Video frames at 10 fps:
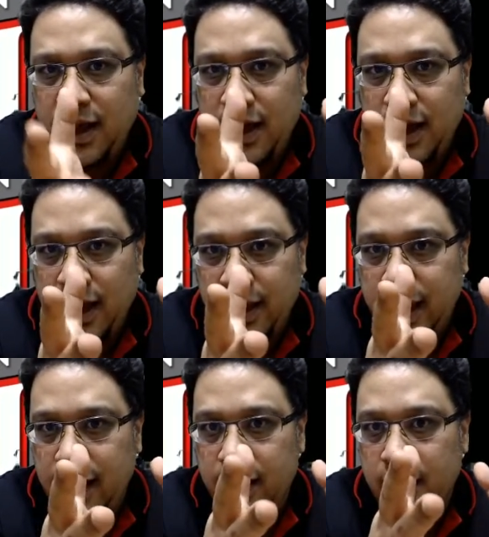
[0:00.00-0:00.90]

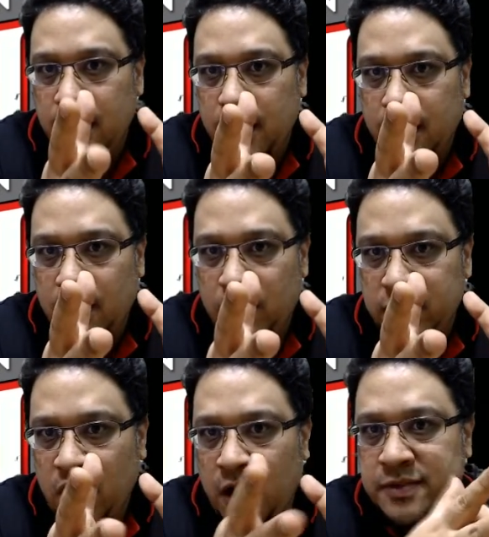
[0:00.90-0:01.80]
Again, with
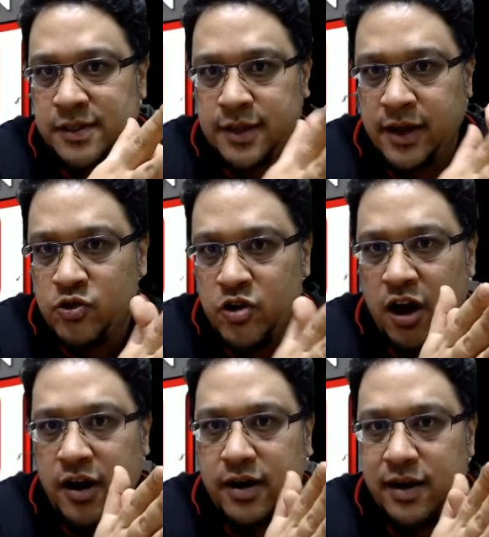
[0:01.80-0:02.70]
Topps, they do
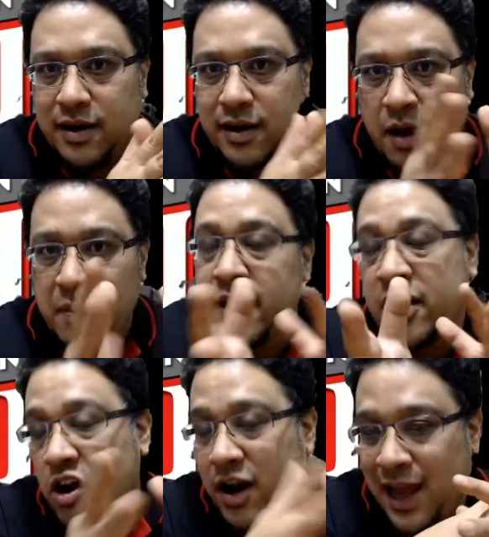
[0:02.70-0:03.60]
not, they don't
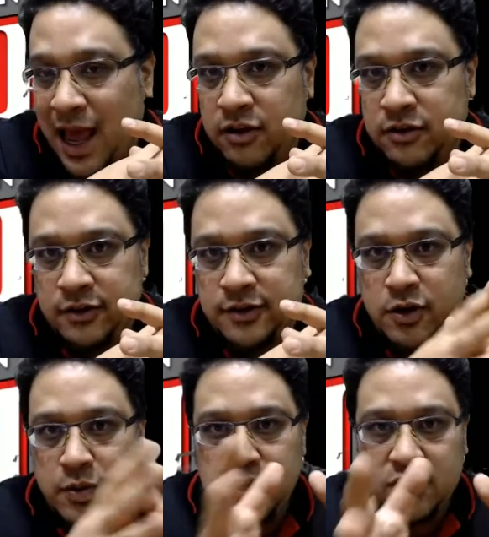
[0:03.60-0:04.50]
allow
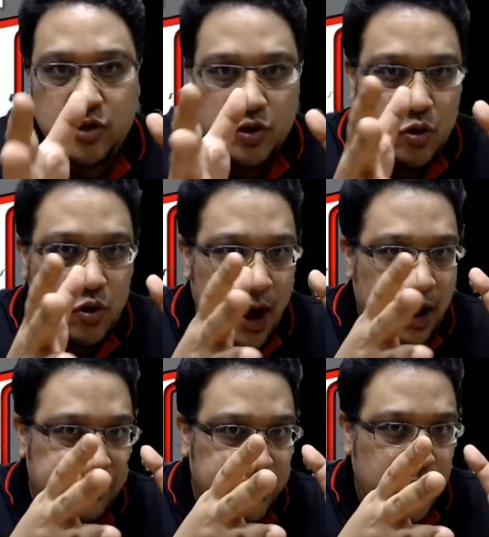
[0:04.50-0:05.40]
distributors to
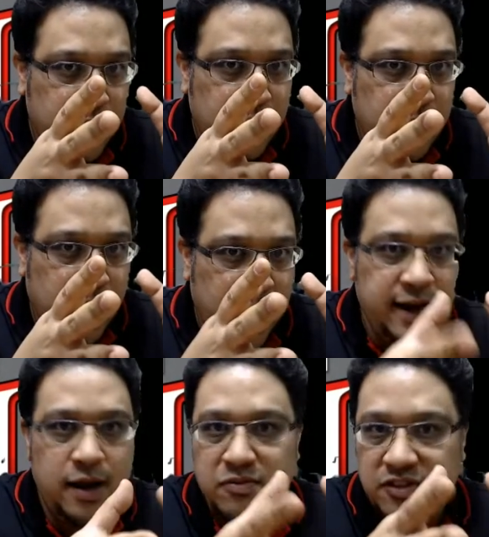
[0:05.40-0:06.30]
have the
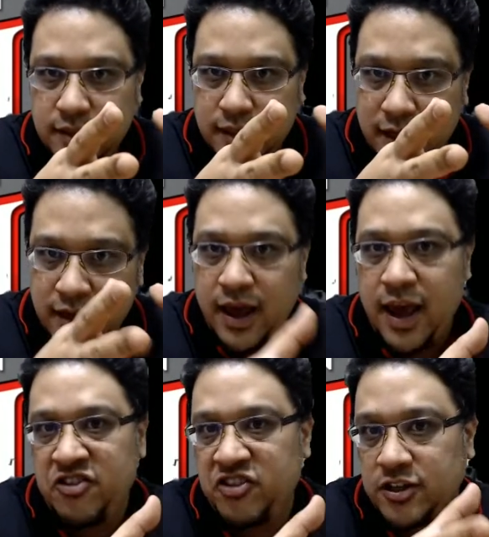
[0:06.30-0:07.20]
items in
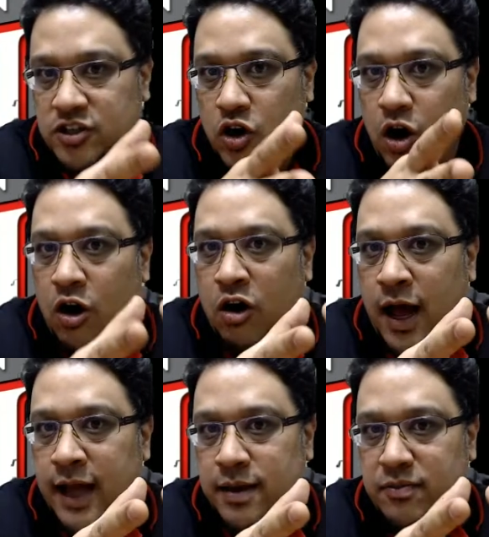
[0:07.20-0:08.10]
Asia, so all
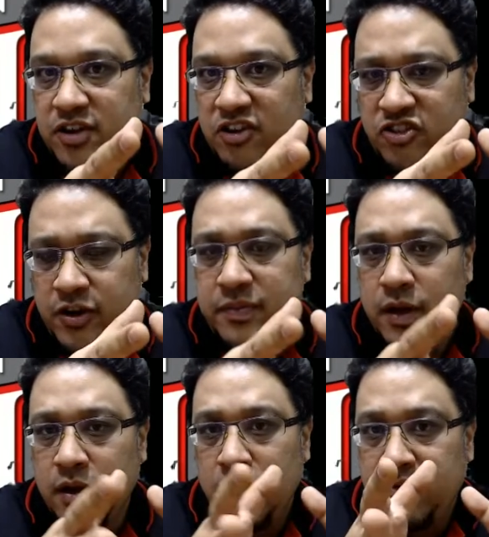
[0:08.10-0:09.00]
items are shipped
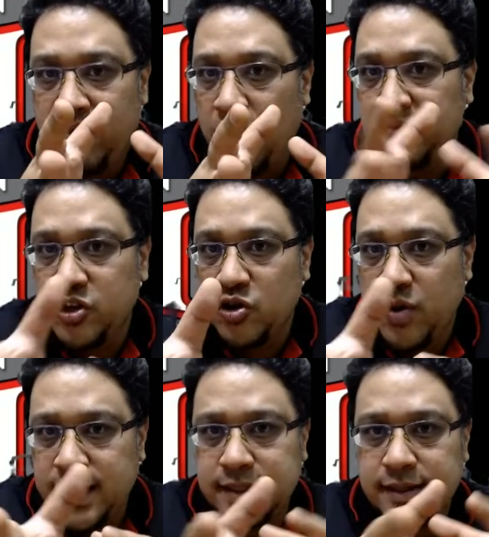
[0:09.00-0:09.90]
from the
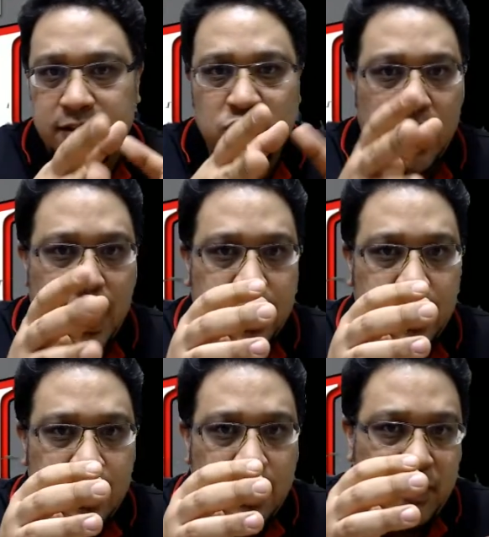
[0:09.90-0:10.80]
US. That's why
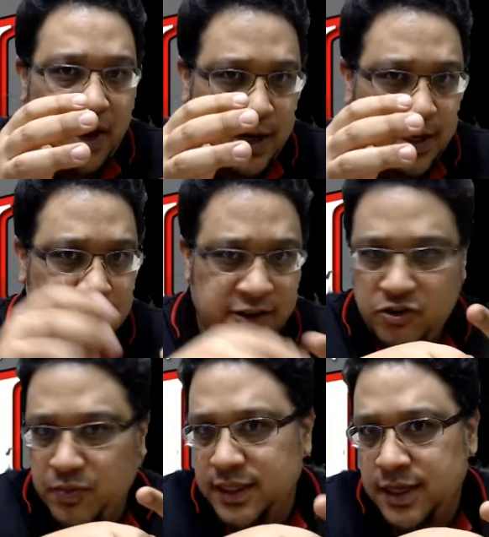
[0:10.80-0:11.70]
breakers such as
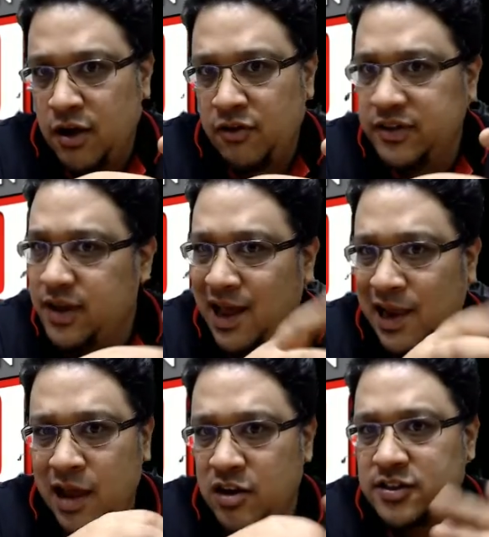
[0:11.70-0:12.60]
myself in
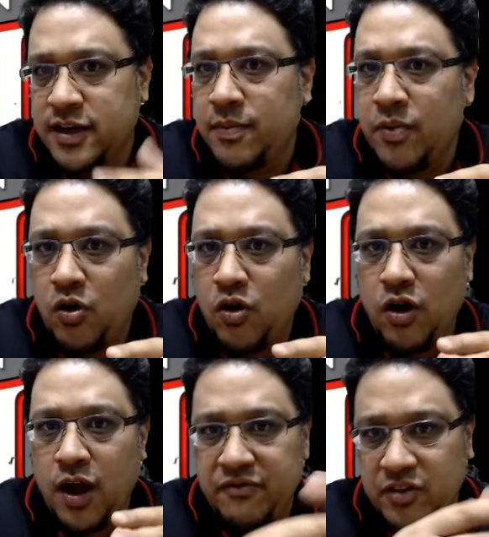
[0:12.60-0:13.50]
Thailand or Singapore
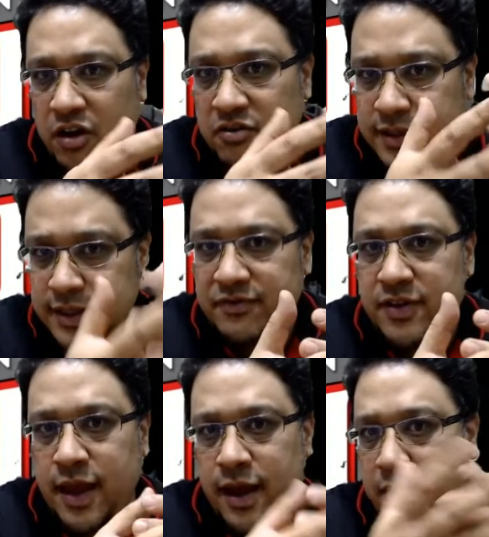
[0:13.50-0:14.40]
have not received it
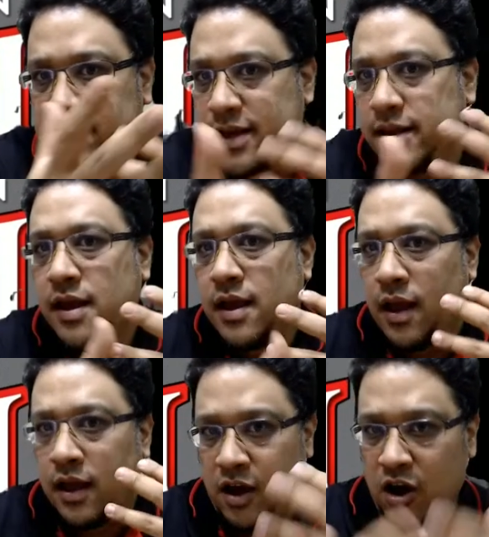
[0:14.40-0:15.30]
yet. I've seen
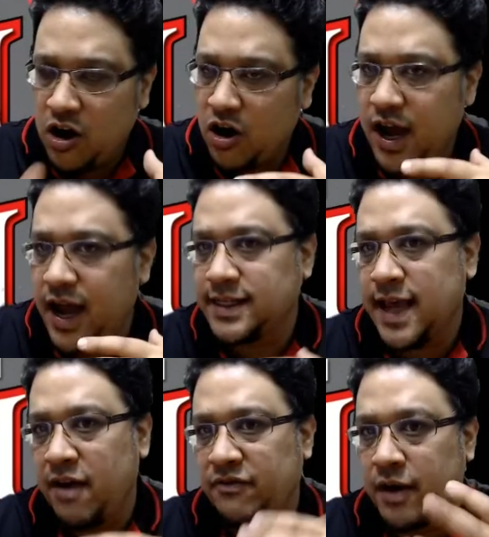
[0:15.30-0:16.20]
the Hong Kong guys
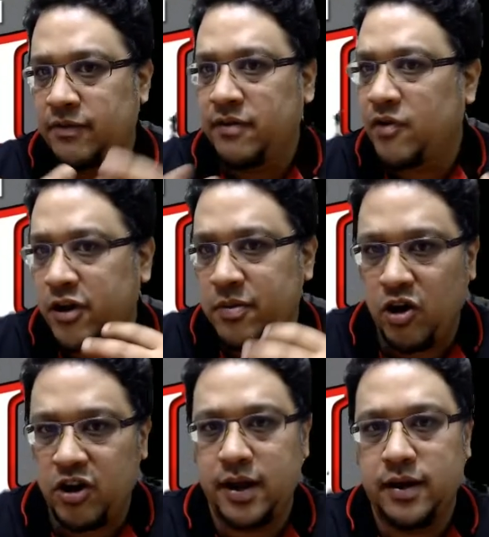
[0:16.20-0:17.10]
have, they've already
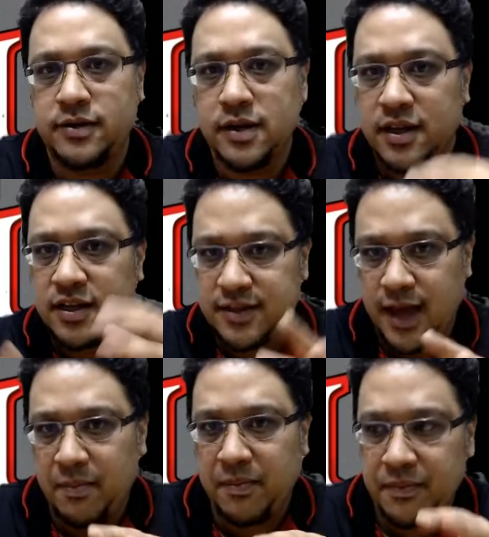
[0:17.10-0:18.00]
broken
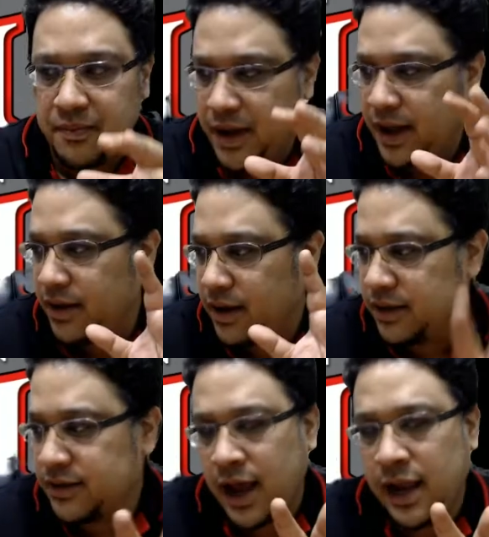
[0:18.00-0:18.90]
some, but in
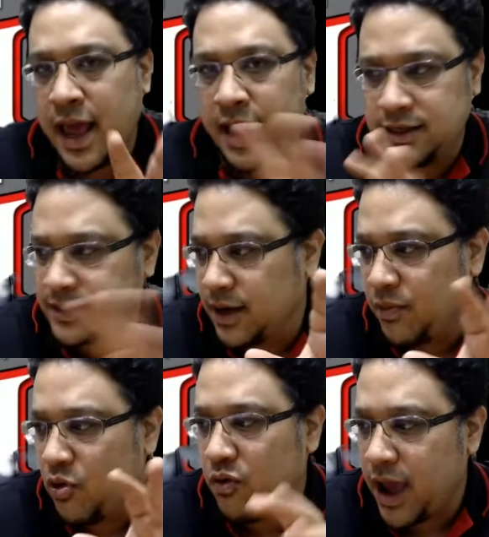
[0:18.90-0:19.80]
Thailand and
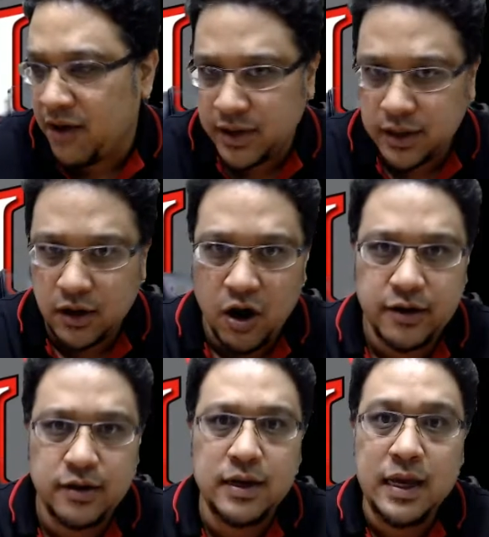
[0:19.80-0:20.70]
Singapore, we haven't
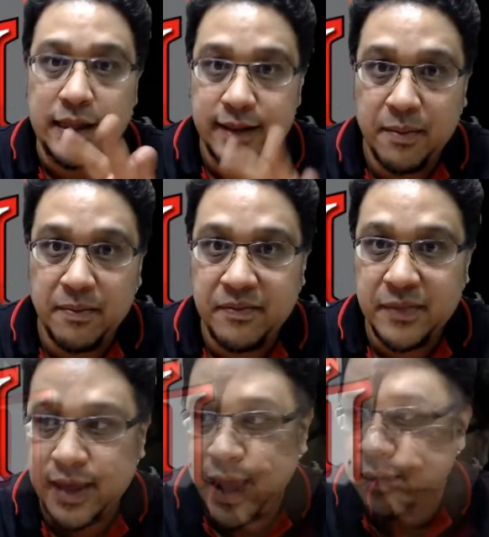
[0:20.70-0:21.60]
got them
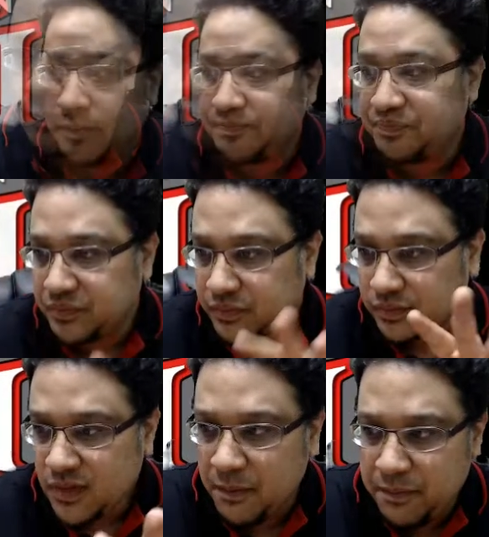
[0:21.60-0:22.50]
yet.
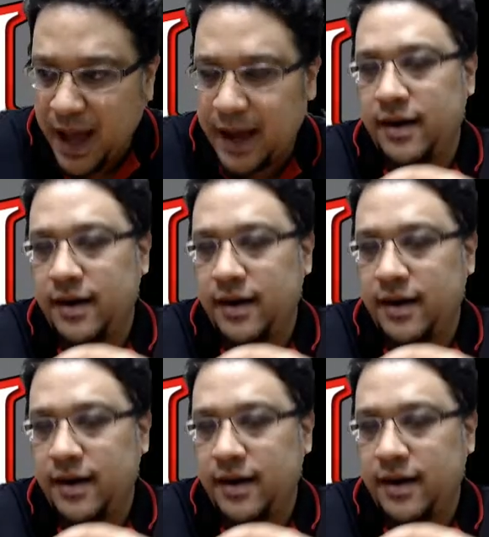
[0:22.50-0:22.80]
But